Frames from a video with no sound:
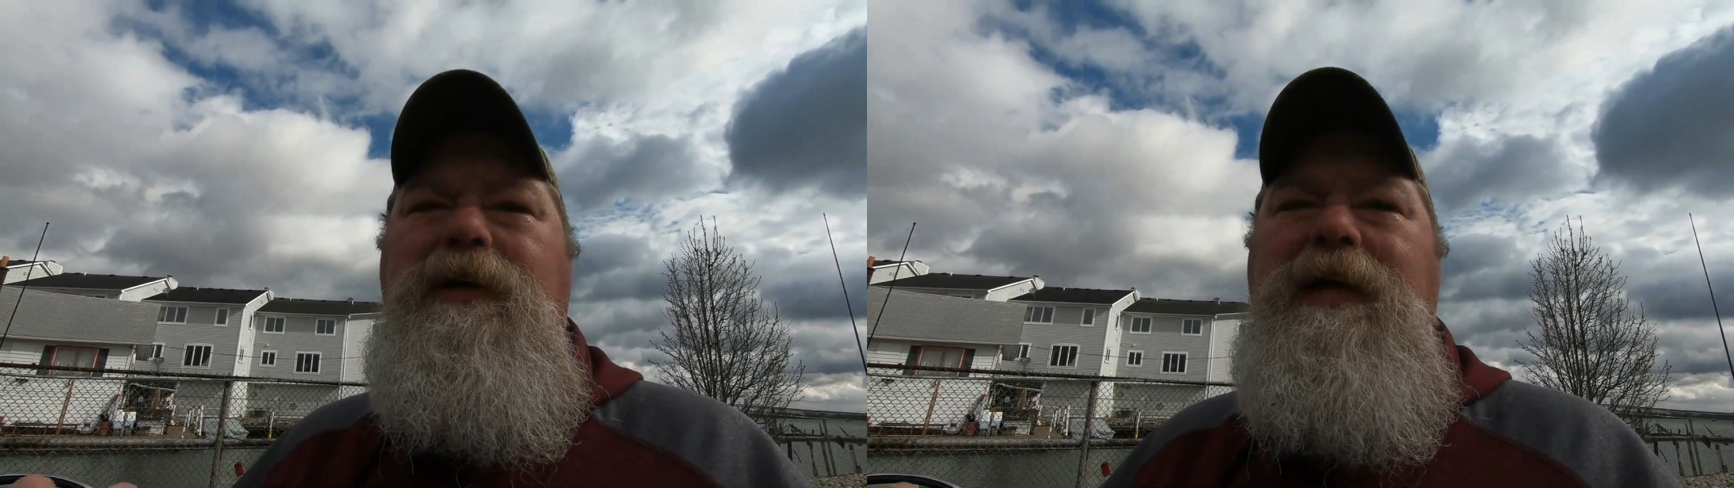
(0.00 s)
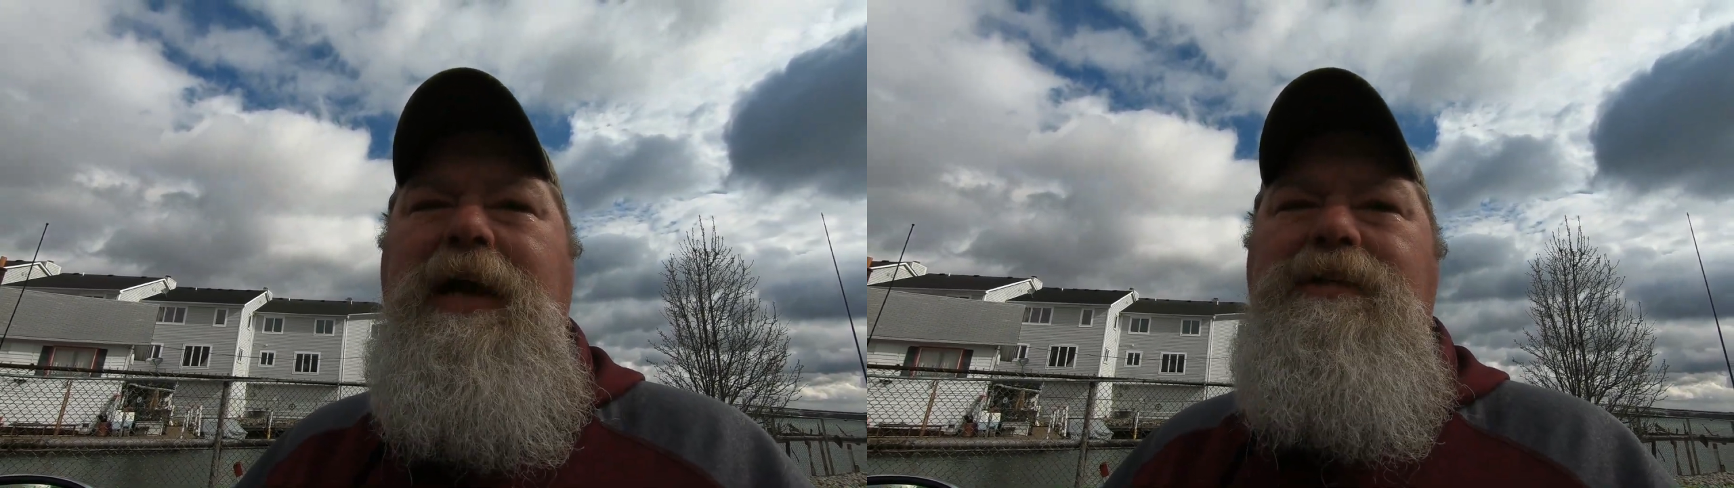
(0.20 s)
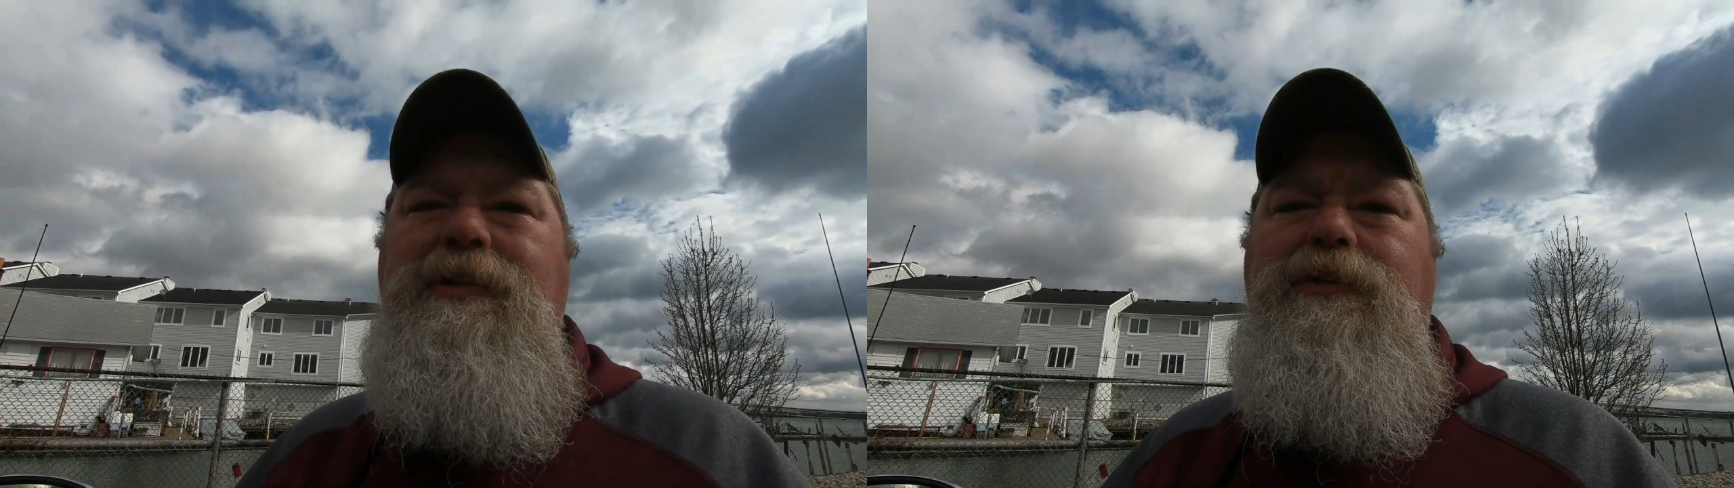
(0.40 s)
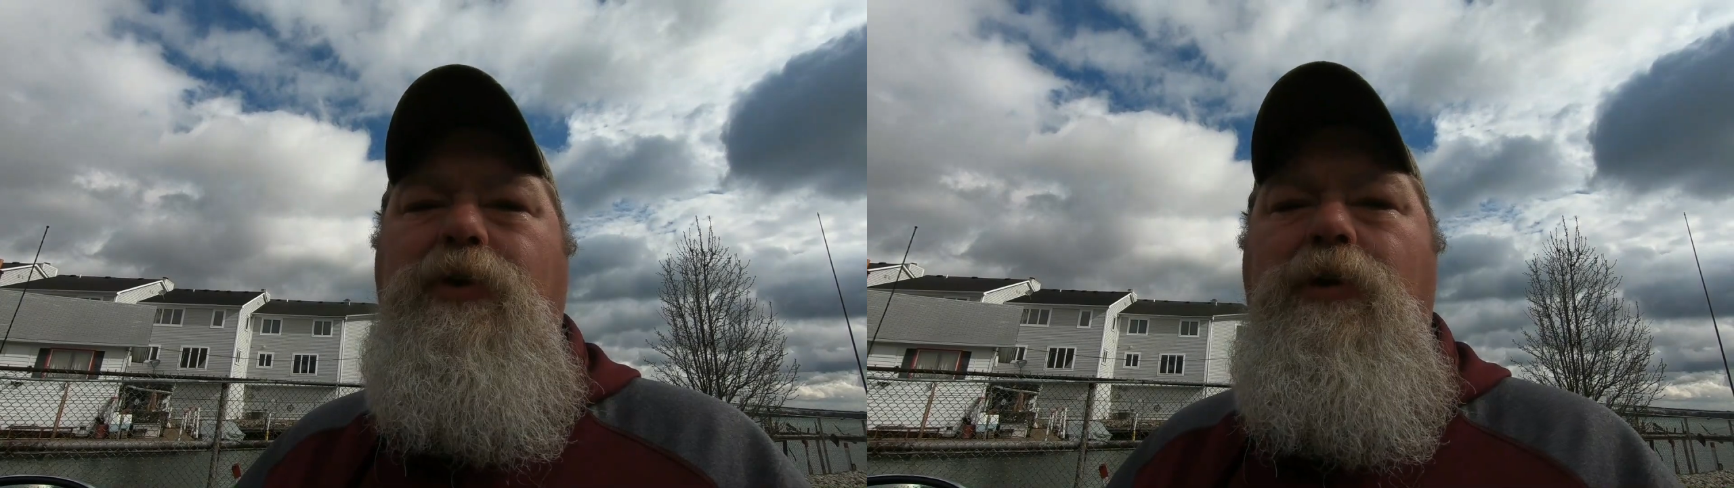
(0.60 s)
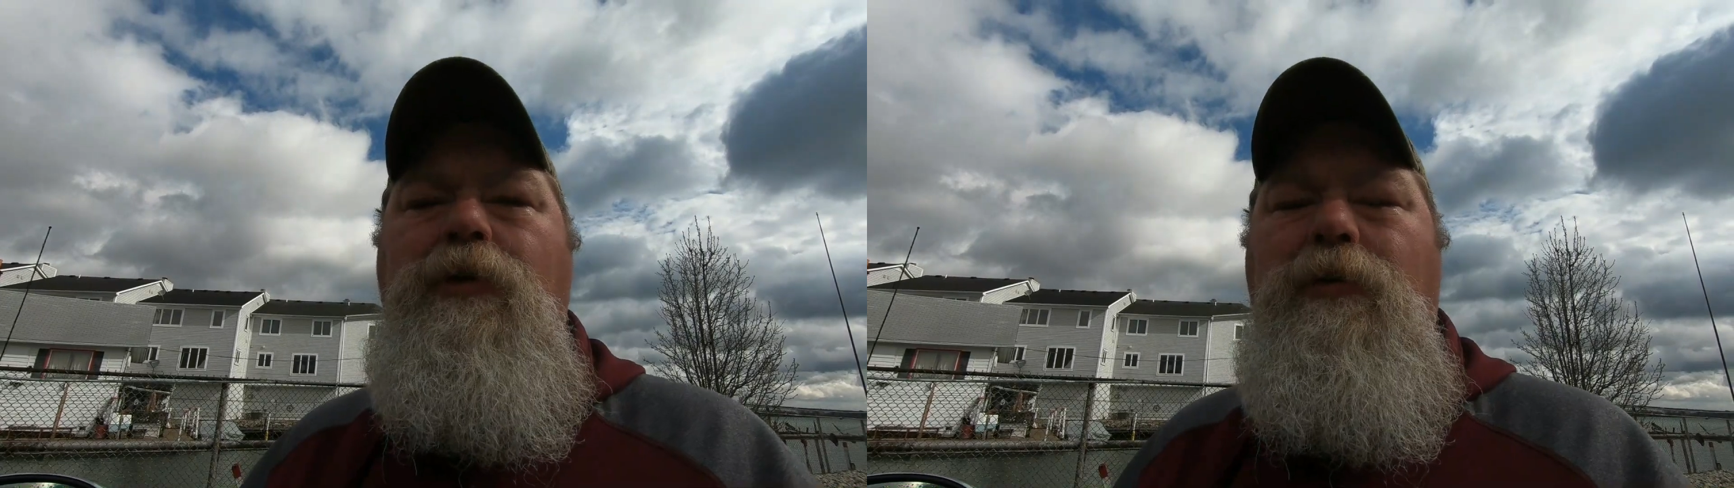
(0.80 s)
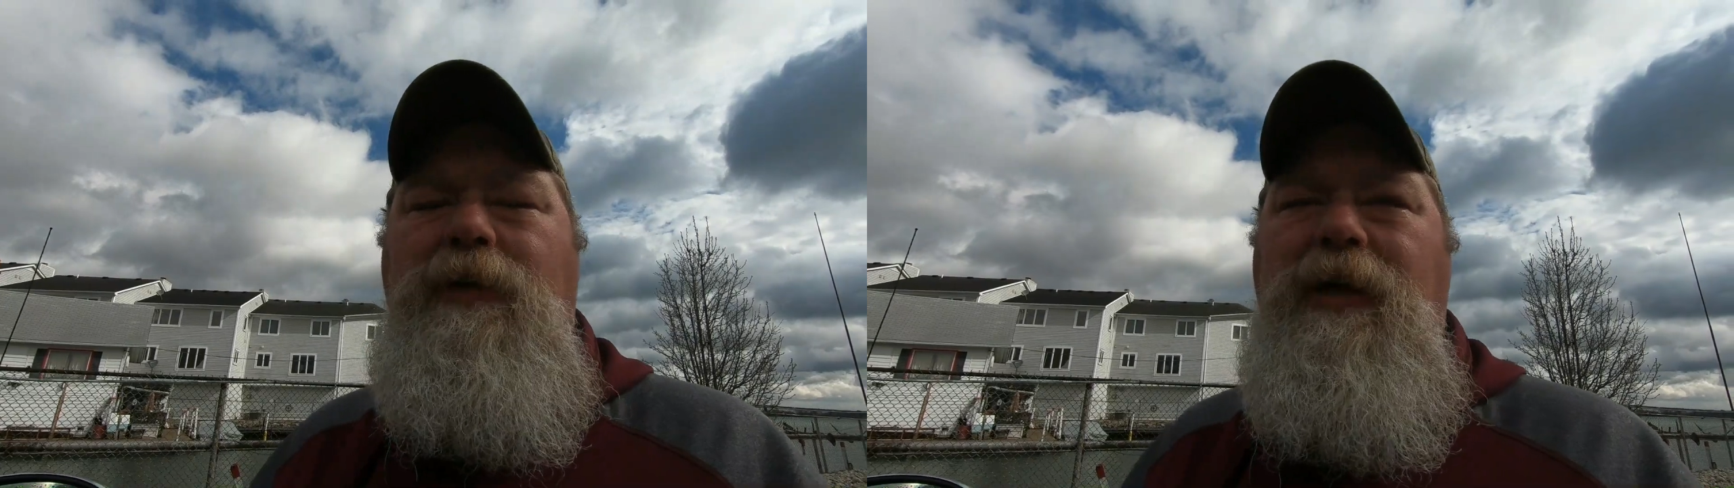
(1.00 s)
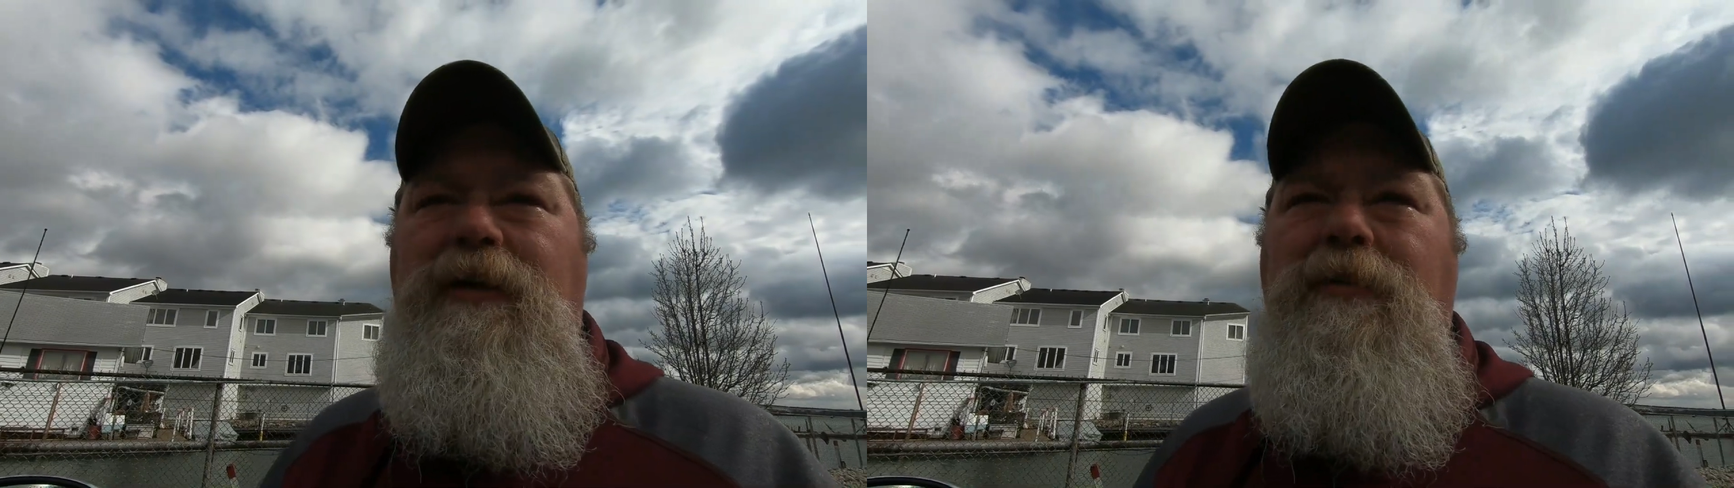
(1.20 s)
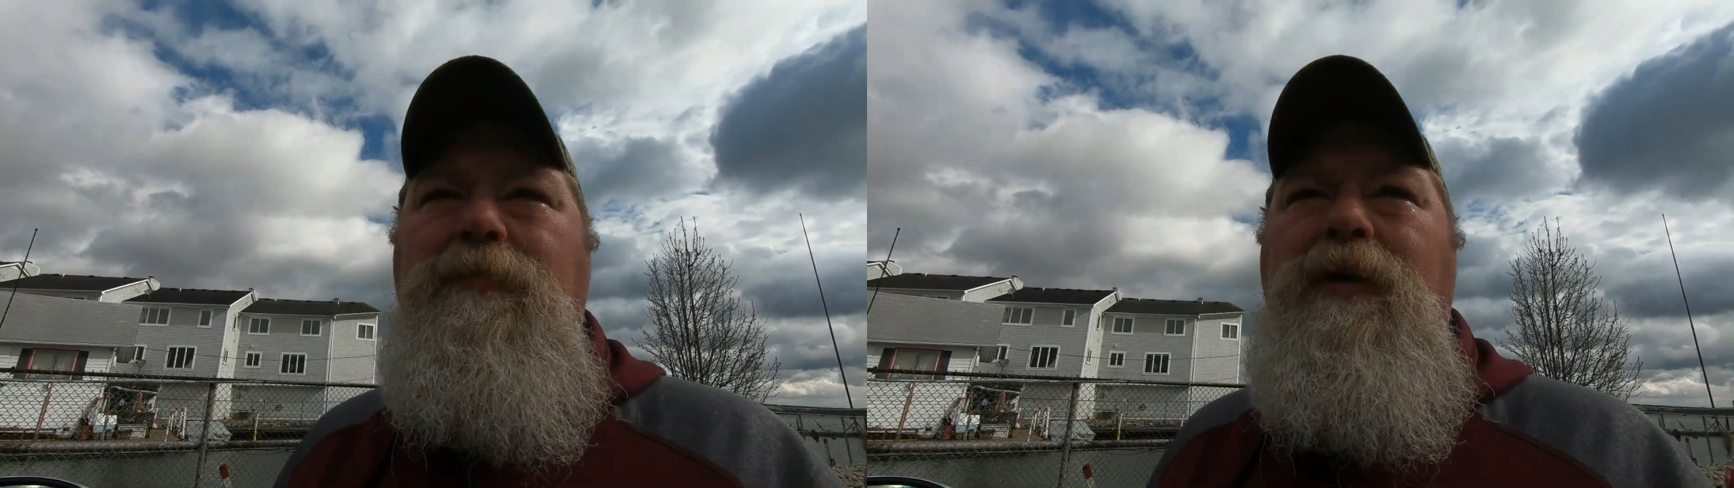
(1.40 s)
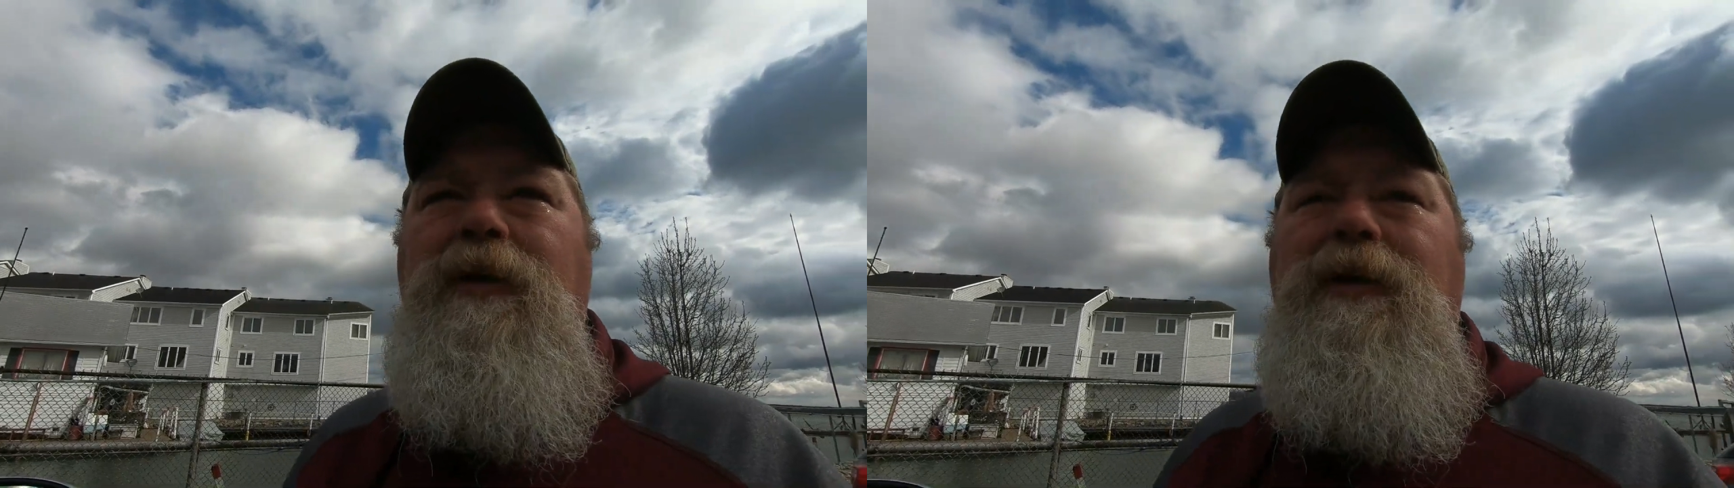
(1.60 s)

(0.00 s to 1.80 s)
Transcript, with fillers: God's eternal kingdom,